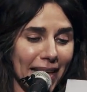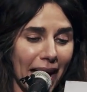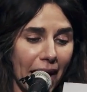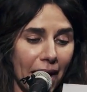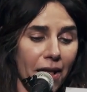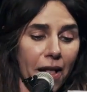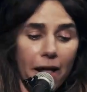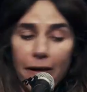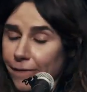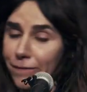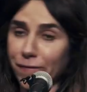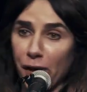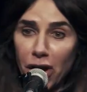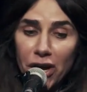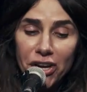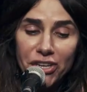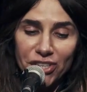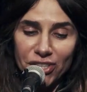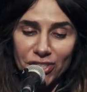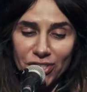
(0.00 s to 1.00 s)
there,
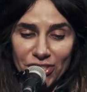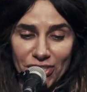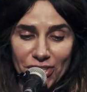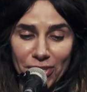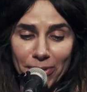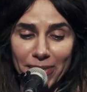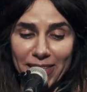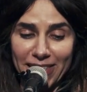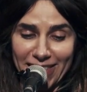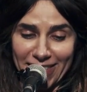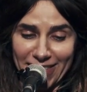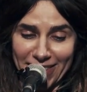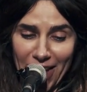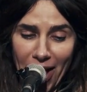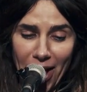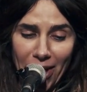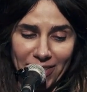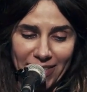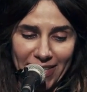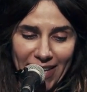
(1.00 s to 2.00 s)
virgins to
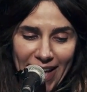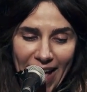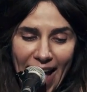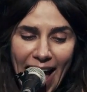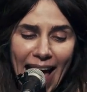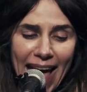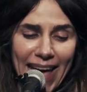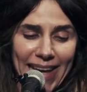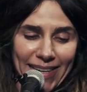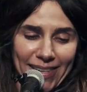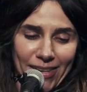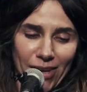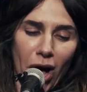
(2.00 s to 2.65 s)
assault, hey,